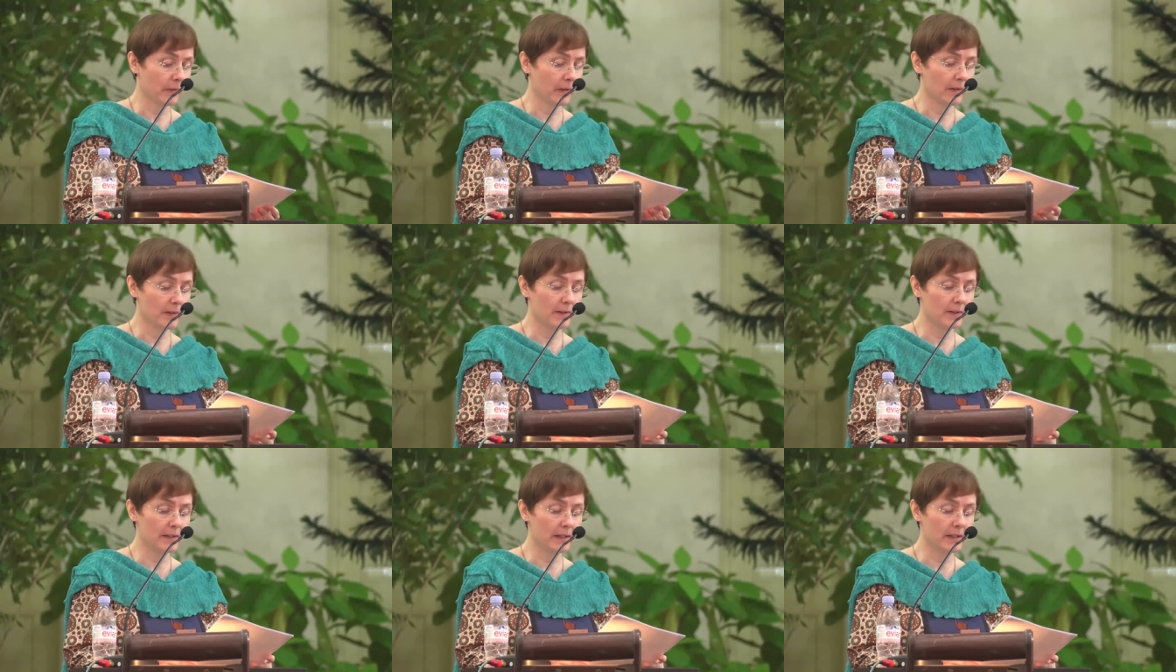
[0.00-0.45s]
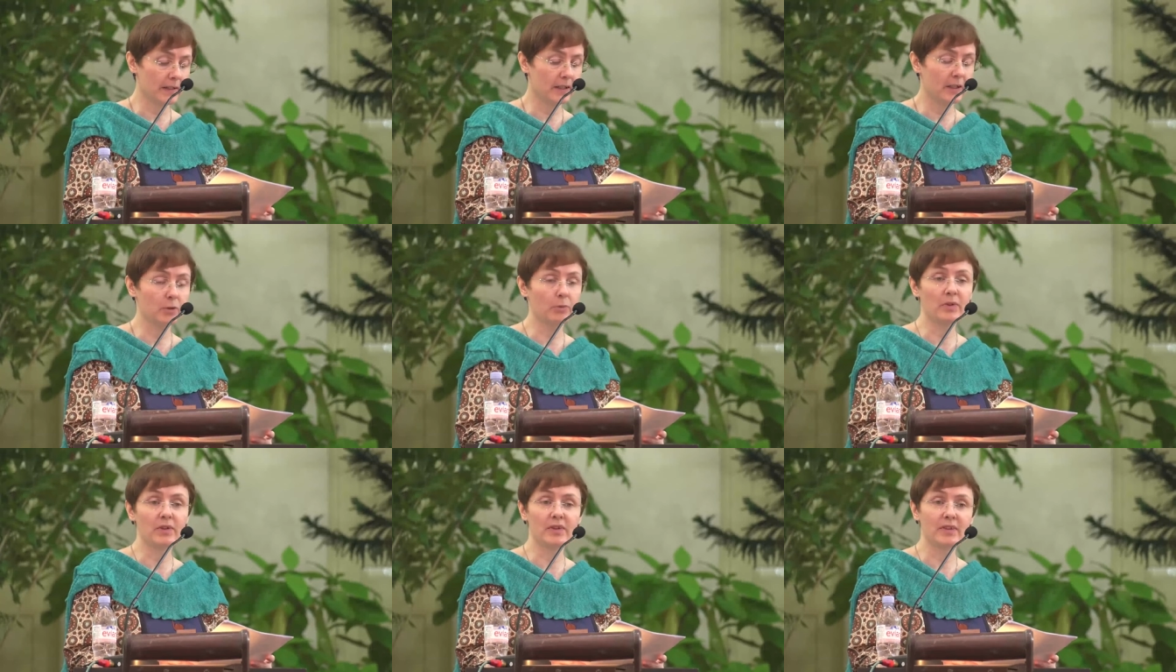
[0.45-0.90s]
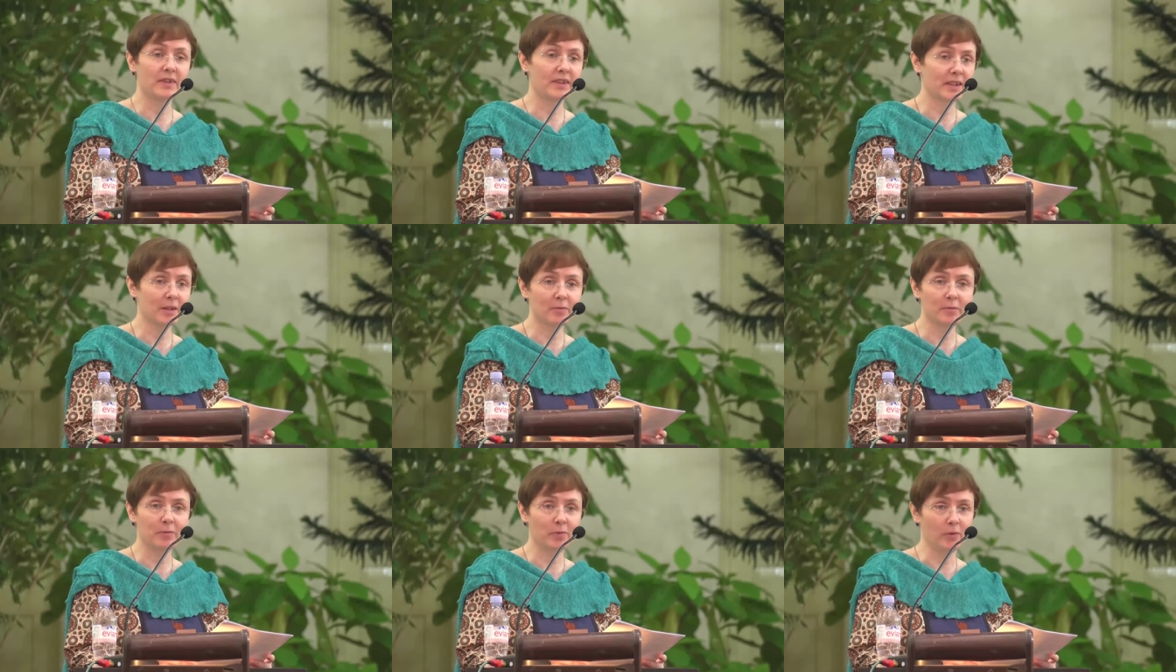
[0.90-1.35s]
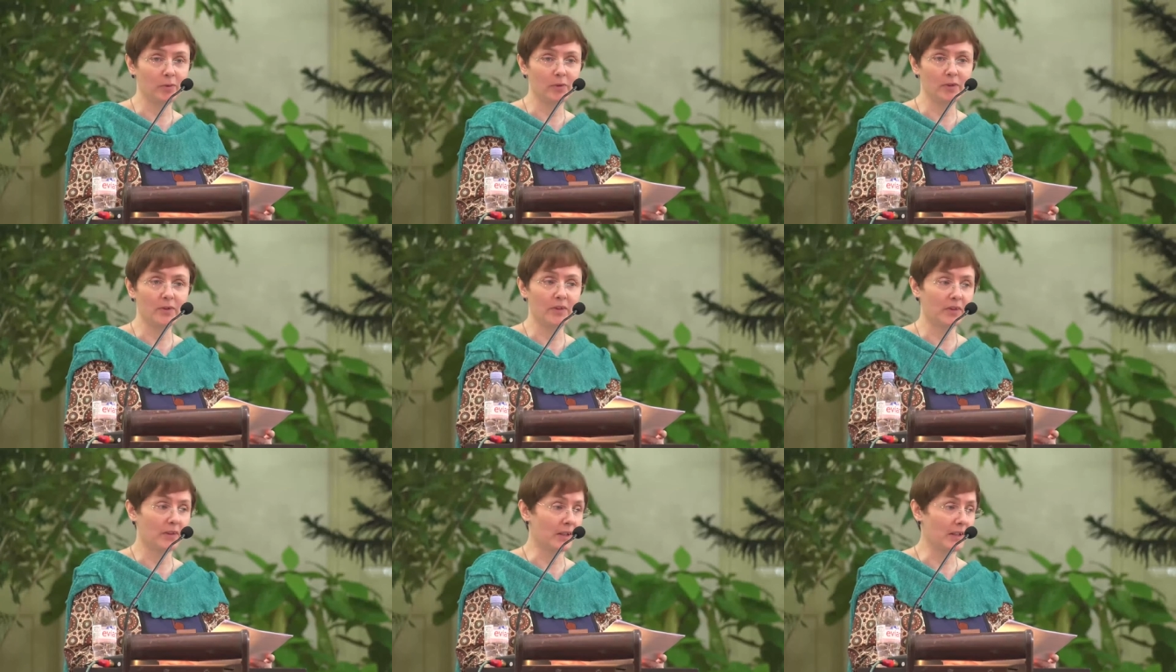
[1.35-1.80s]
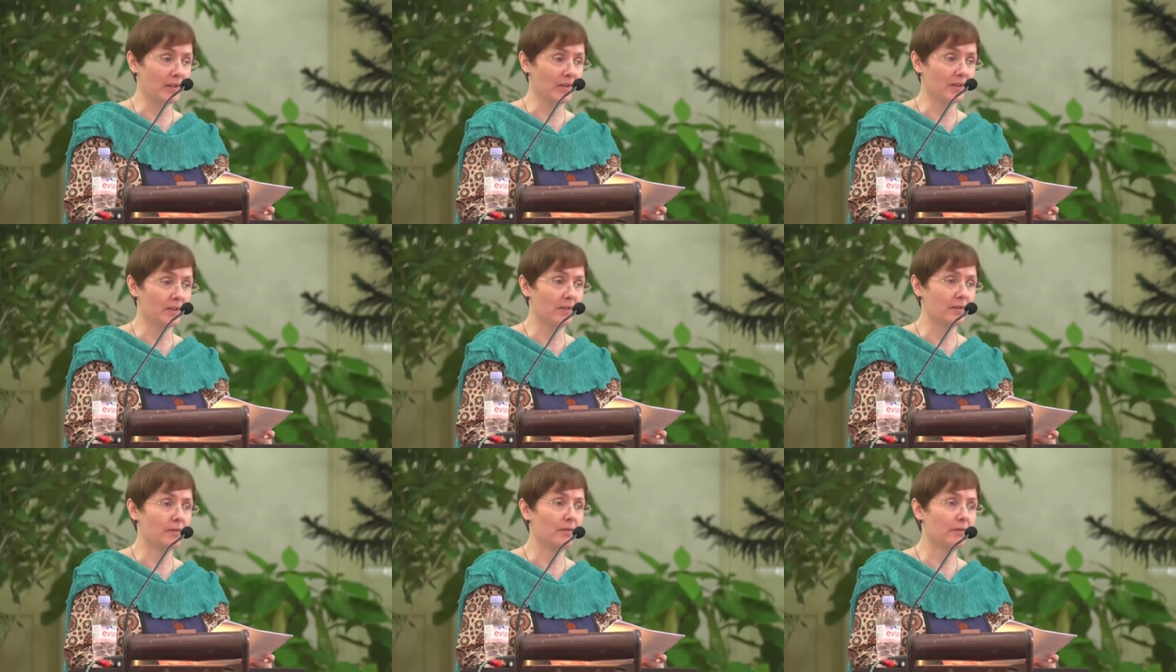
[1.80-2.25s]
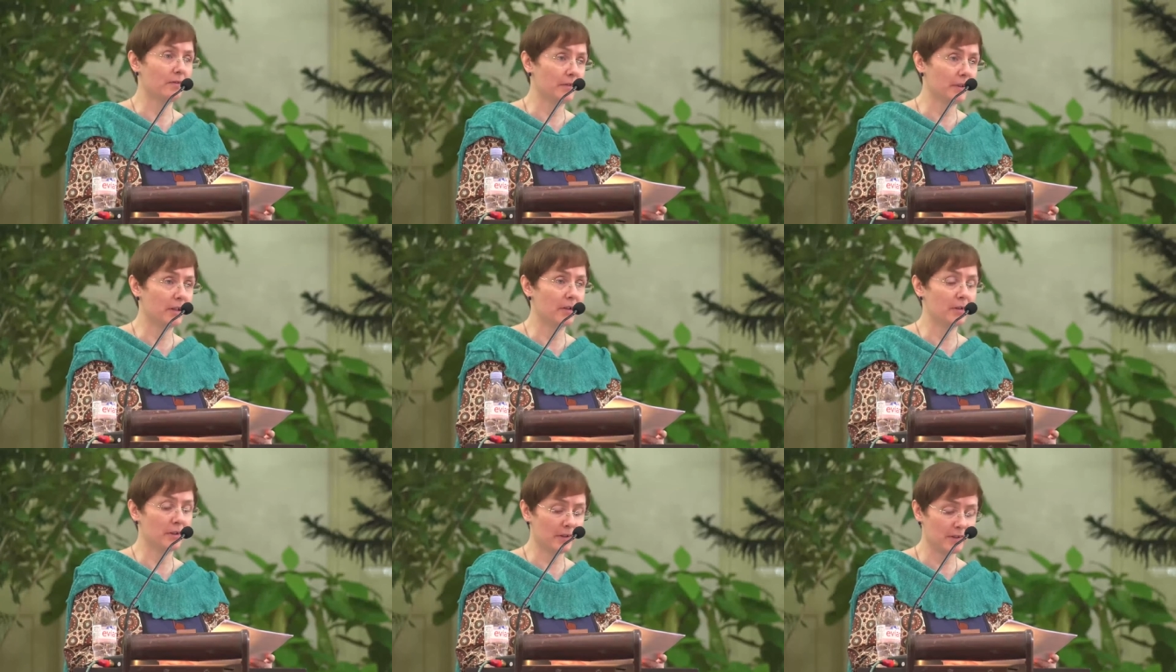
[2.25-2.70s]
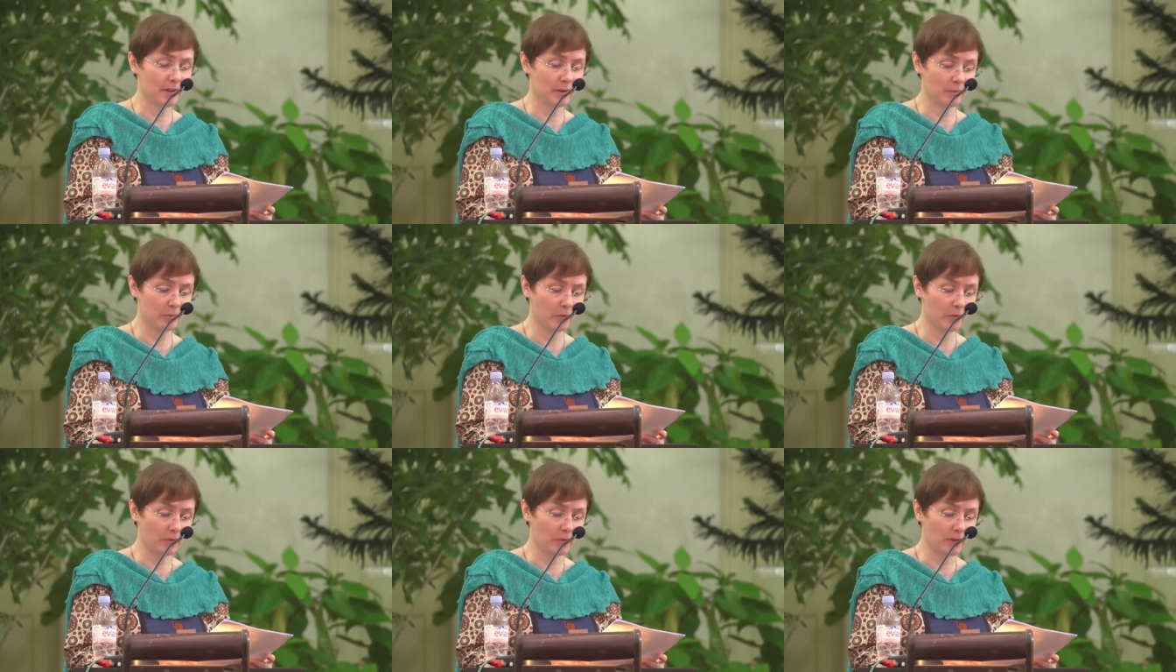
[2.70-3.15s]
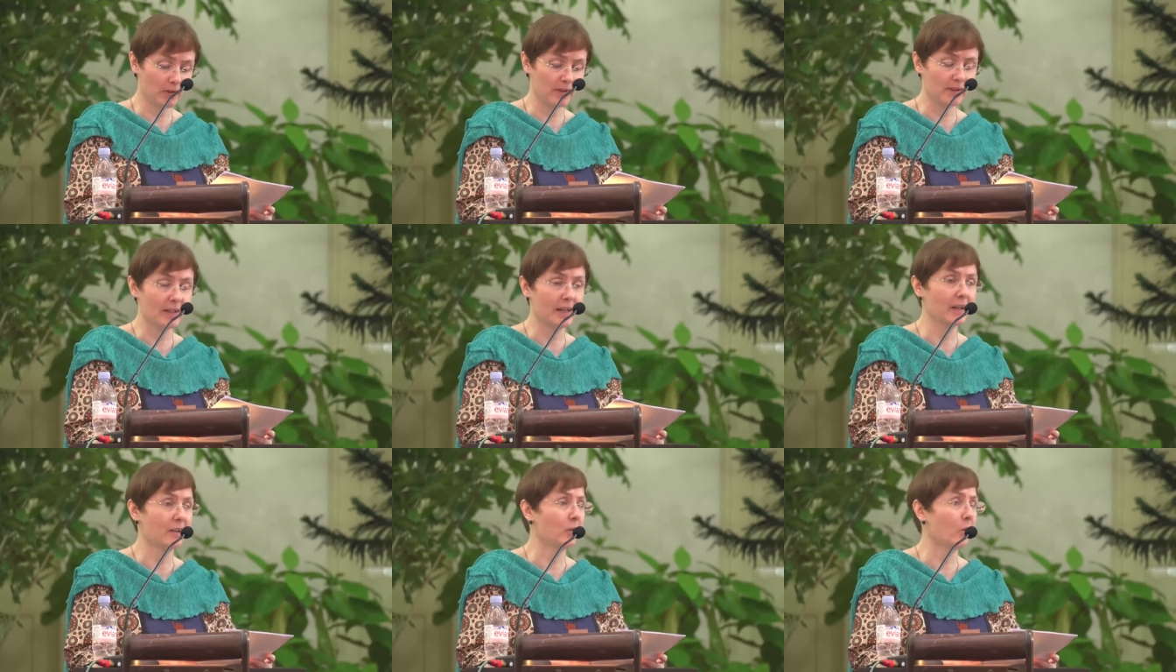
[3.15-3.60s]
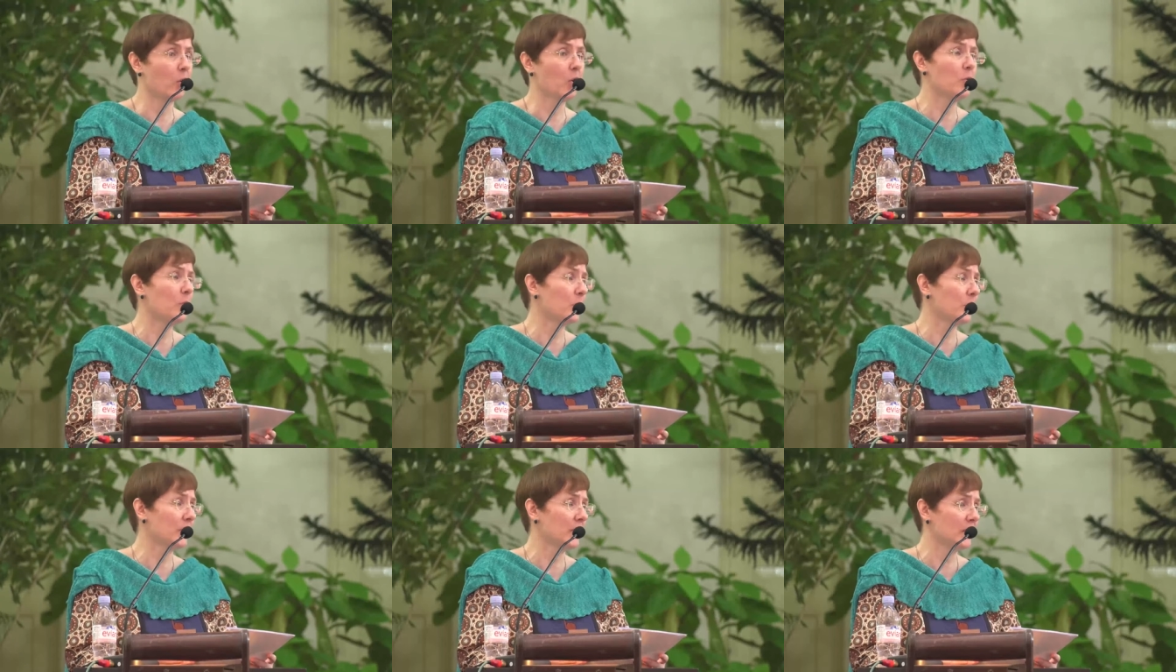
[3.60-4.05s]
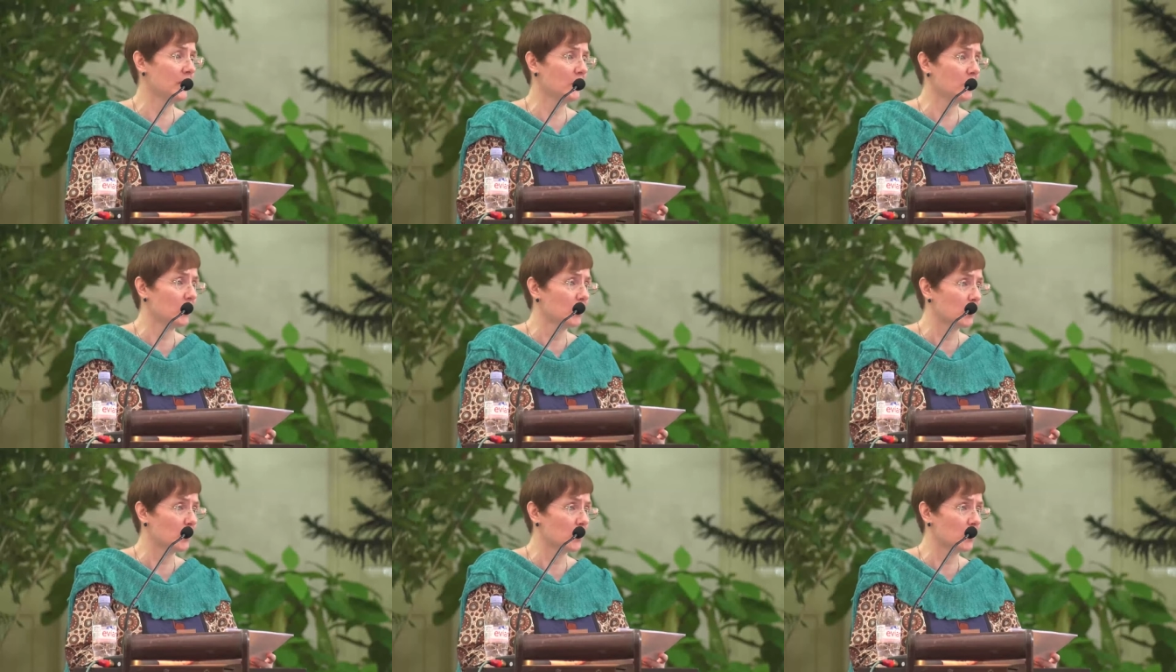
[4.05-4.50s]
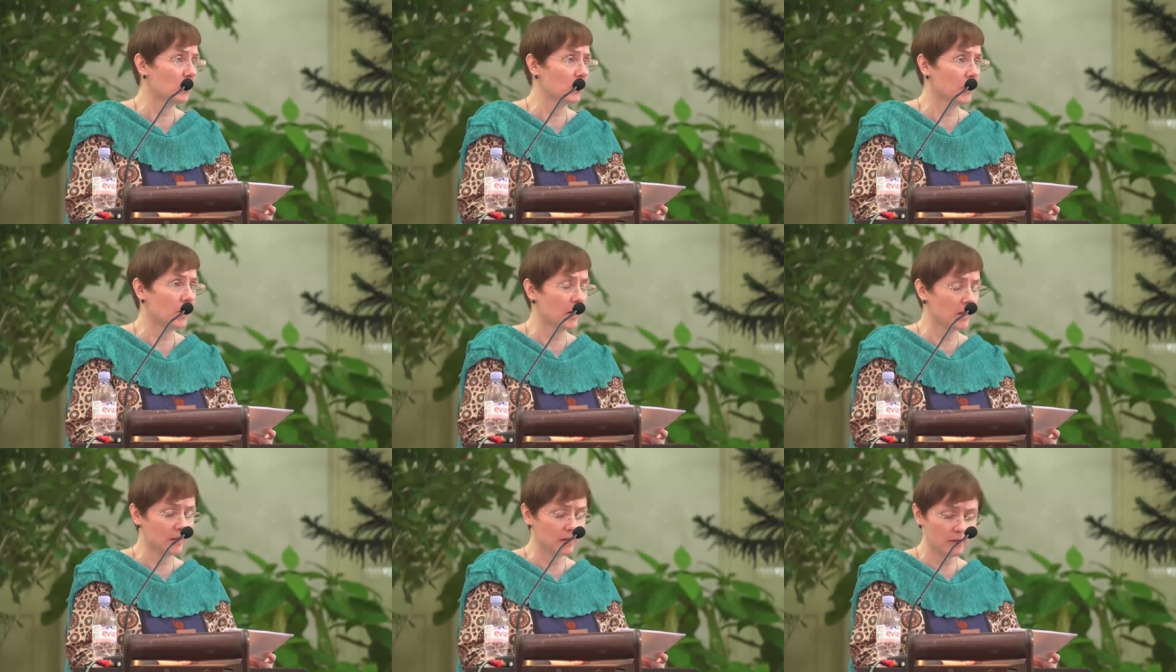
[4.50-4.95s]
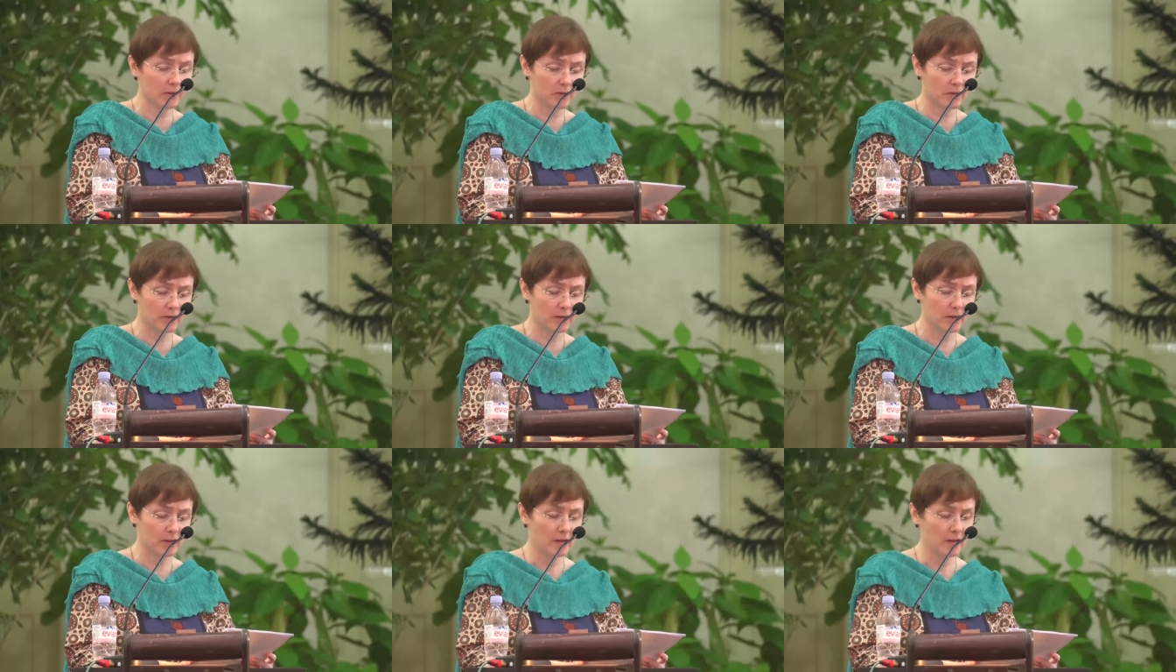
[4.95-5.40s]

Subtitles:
Starting with simple things, very simple things, like opening doors for others,